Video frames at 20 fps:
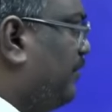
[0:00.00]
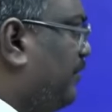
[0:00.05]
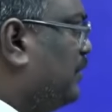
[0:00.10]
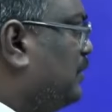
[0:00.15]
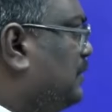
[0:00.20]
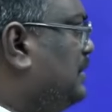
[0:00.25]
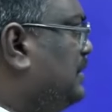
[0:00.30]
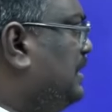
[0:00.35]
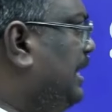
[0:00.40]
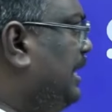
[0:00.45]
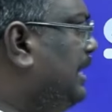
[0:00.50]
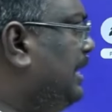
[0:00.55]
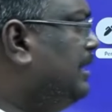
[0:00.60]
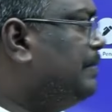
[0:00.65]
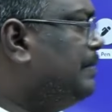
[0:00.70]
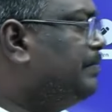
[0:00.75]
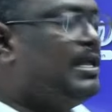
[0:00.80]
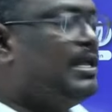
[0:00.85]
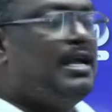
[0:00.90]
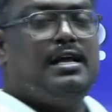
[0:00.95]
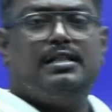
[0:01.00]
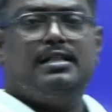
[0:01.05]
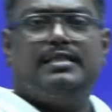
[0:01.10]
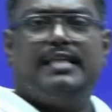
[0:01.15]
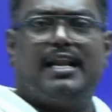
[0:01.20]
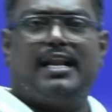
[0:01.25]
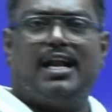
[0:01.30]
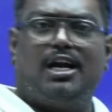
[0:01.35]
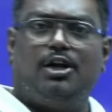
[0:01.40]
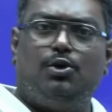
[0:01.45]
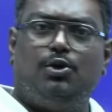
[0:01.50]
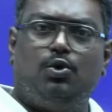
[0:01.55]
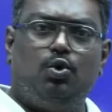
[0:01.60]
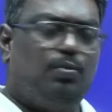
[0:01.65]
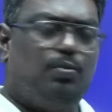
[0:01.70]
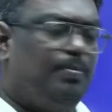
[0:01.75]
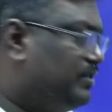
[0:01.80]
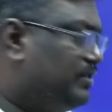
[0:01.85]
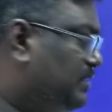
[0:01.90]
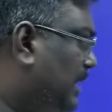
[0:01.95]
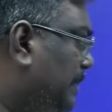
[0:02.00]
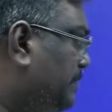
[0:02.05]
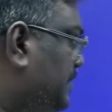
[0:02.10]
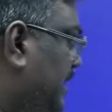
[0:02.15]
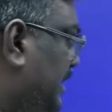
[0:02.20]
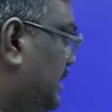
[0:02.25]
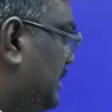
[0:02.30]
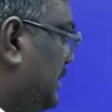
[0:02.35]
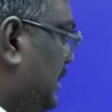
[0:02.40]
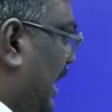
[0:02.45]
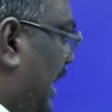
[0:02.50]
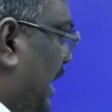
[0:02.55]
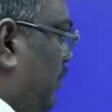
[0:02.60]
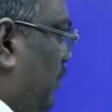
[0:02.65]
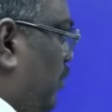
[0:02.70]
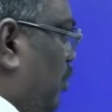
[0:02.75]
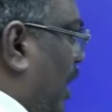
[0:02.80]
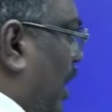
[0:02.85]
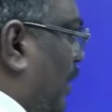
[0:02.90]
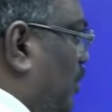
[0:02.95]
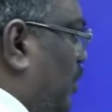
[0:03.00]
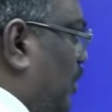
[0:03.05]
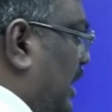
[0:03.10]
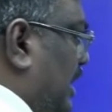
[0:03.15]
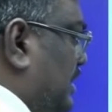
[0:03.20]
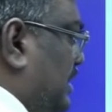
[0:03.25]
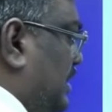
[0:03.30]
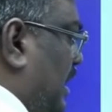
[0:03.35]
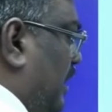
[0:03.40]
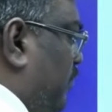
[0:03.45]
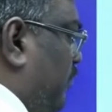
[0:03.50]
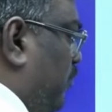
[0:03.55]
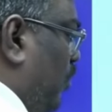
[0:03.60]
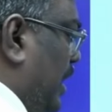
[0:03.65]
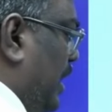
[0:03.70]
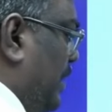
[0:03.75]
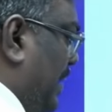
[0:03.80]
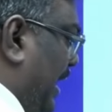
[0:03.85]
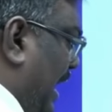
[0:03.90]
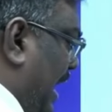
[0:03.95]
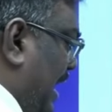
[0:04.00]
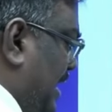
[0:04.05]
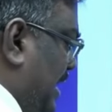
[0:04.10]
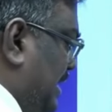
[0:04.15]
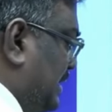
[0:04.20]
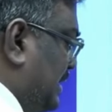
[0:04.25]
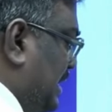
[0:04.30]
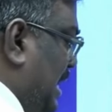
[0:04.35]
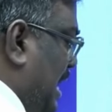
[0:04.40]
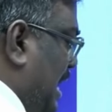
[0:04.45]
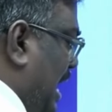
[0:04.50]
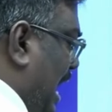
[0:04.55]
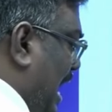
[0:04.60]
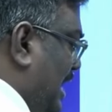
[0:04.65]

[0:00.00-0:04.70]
see, there are two subjects, like you have to consider fluid mechanics and